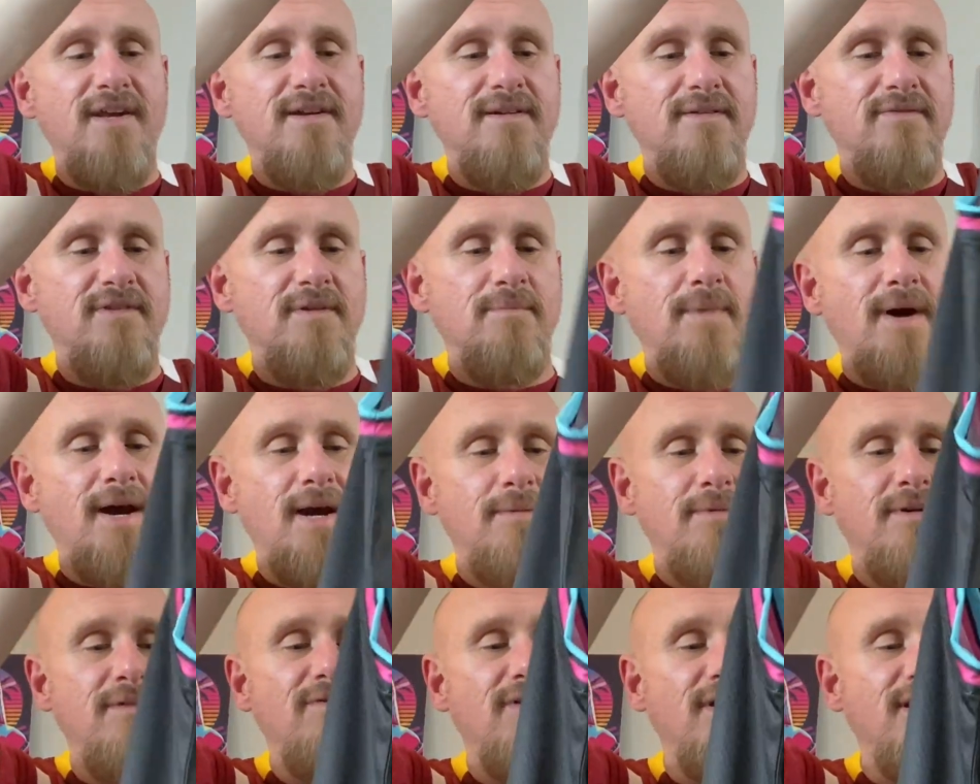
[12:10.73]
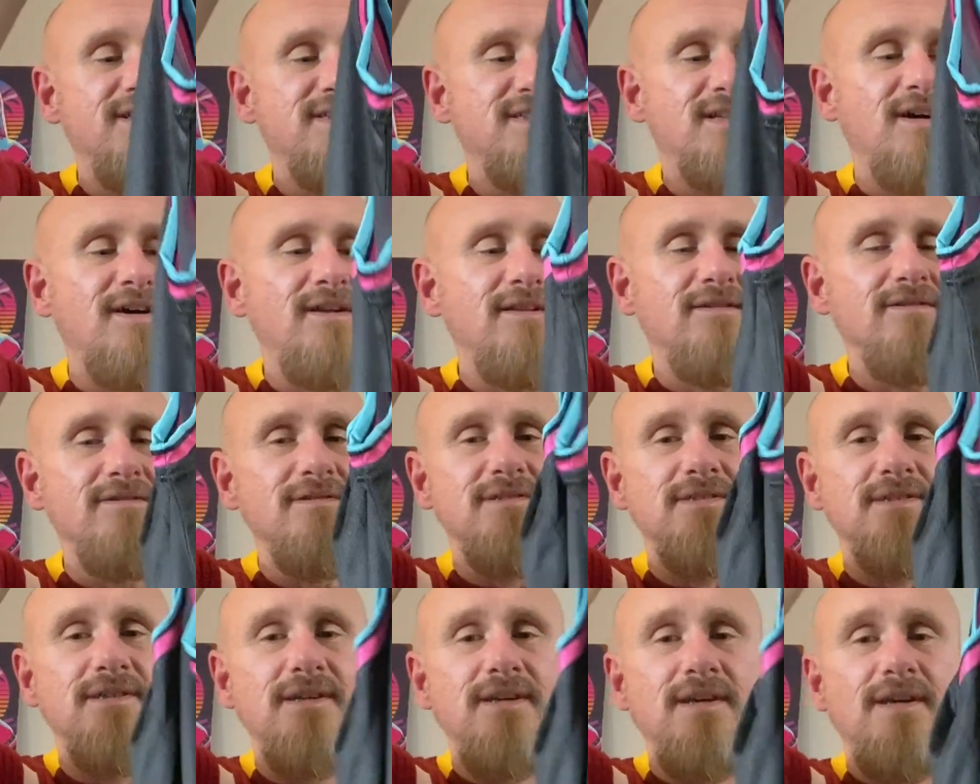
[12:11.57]
of the Miami Vice
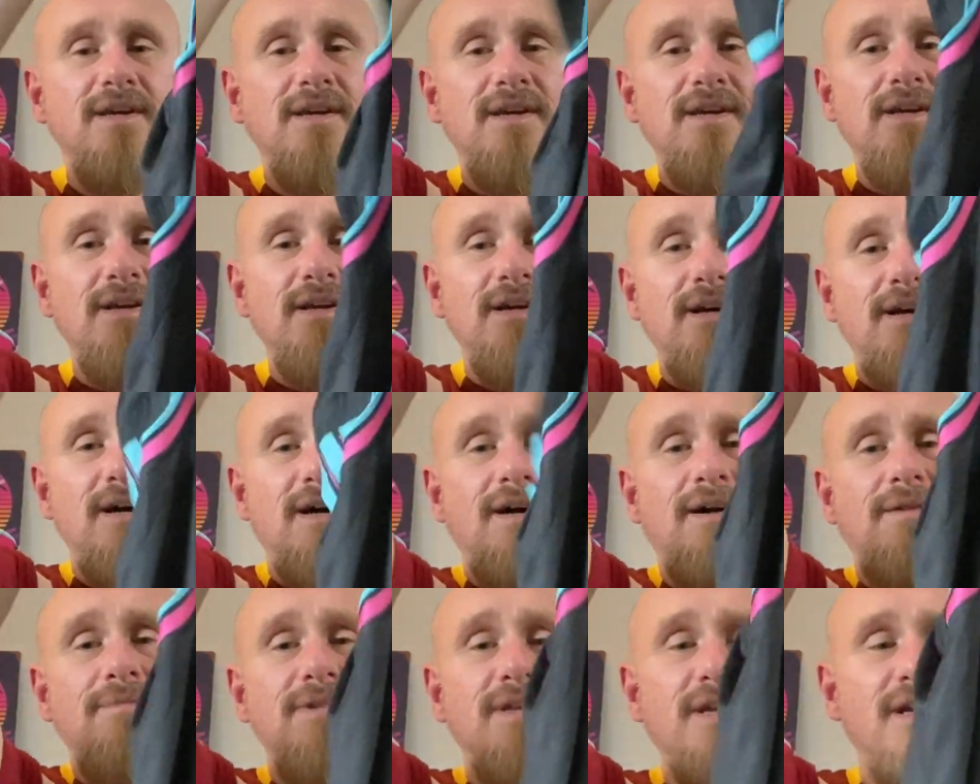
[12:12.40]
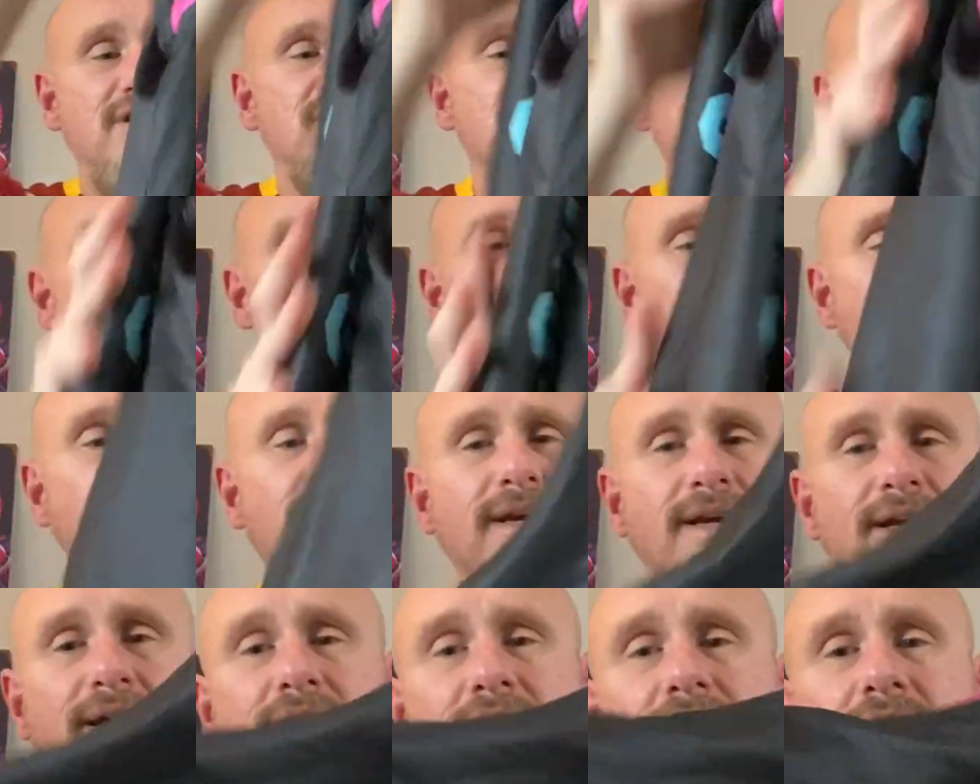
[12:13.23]
colors. Did I show you the
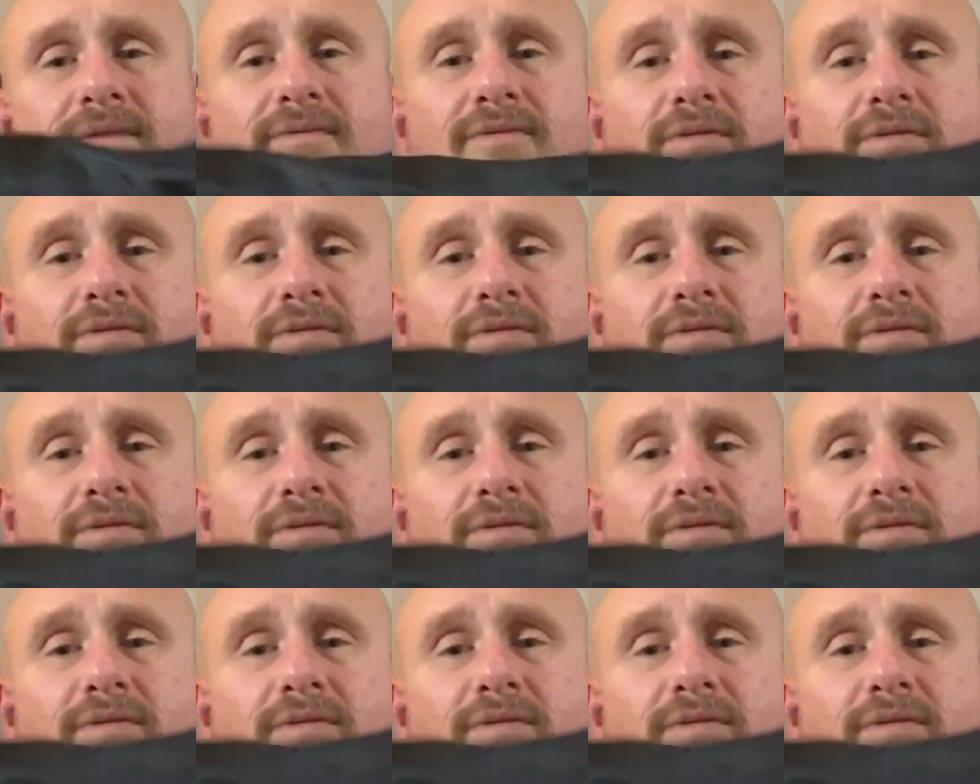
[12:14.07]
back? I don't even